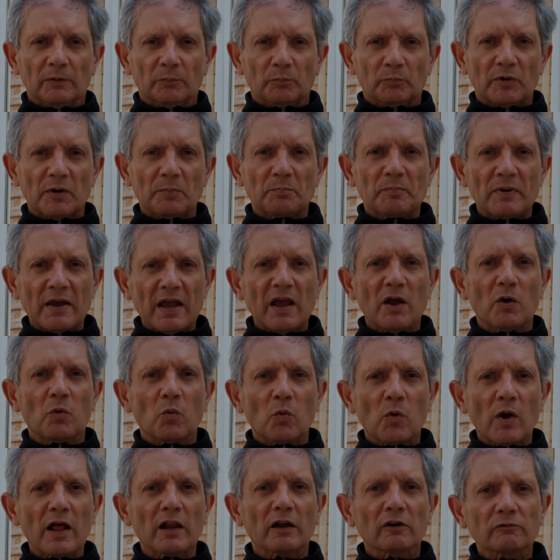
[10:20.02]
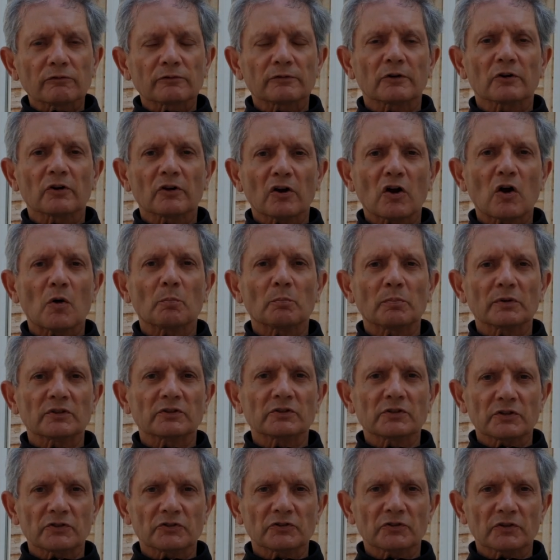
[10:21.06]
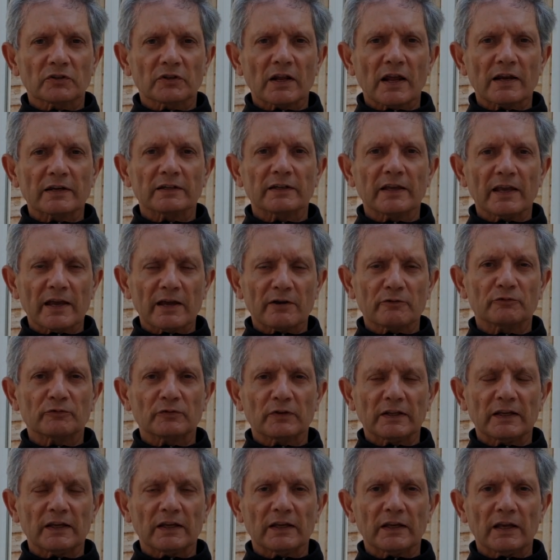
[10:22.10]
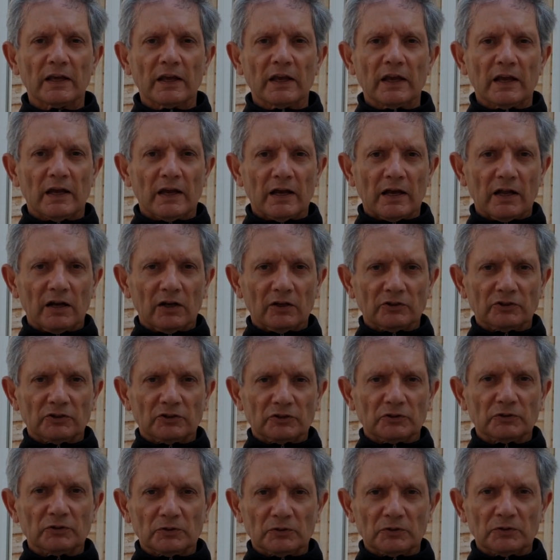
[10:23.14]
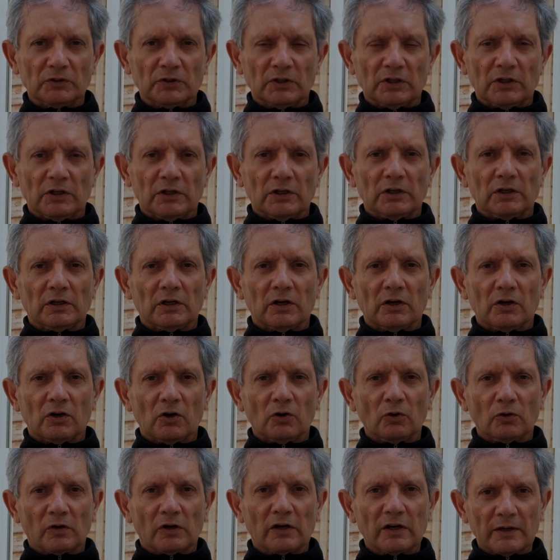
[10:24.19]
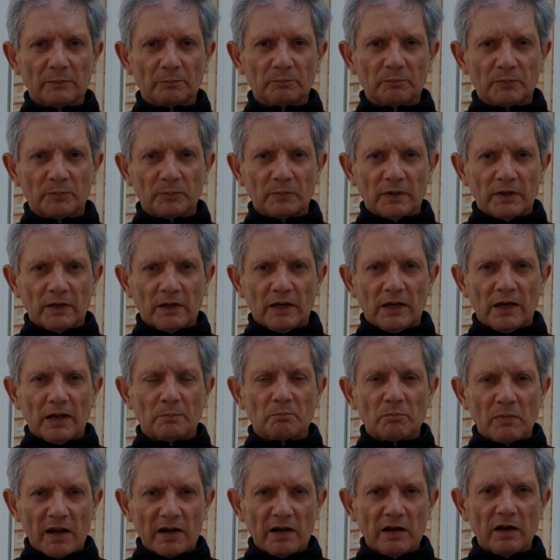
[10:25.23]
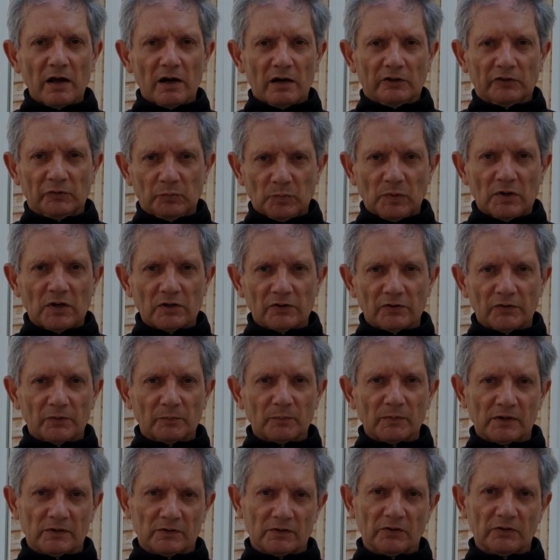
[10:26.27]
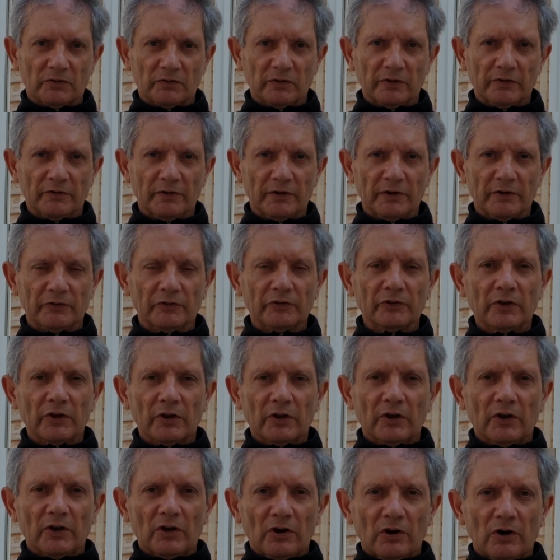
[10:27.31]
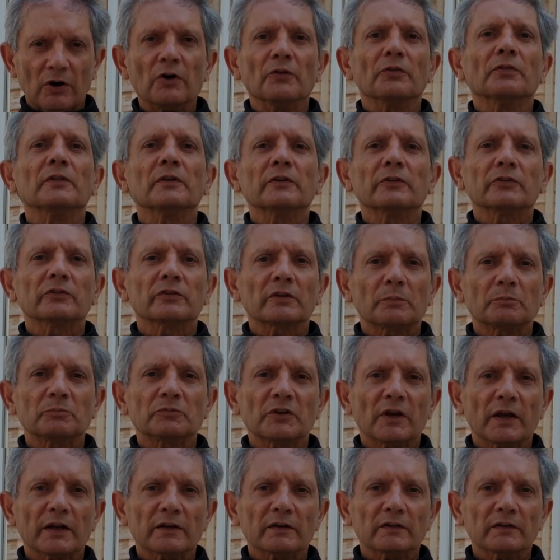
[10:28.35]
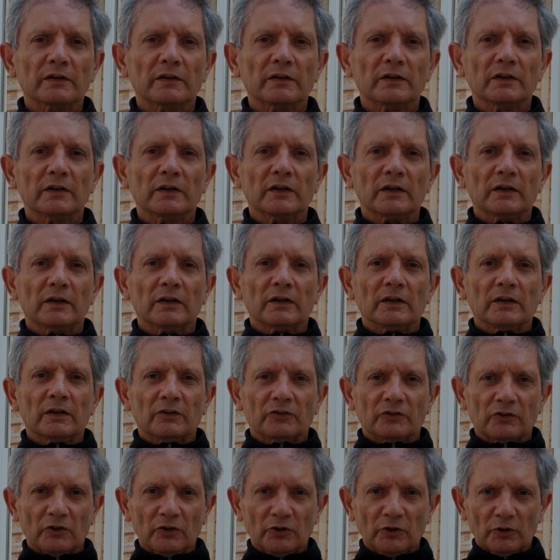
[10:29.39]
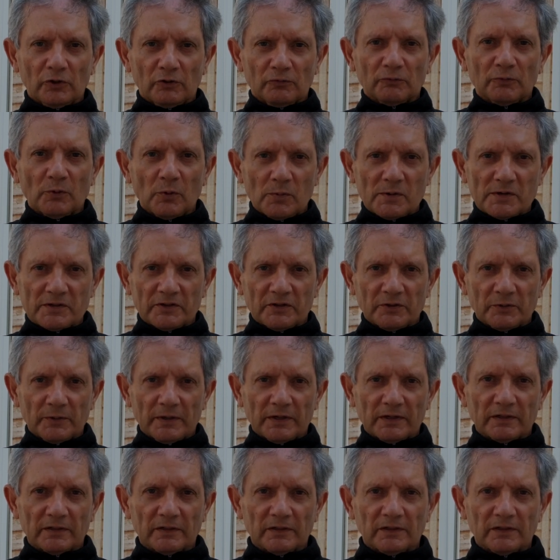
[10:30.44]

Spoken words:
prepare well for a competition and carefully. I'll do a whole clip in my last part of the mental series on this subject, so look forward to it.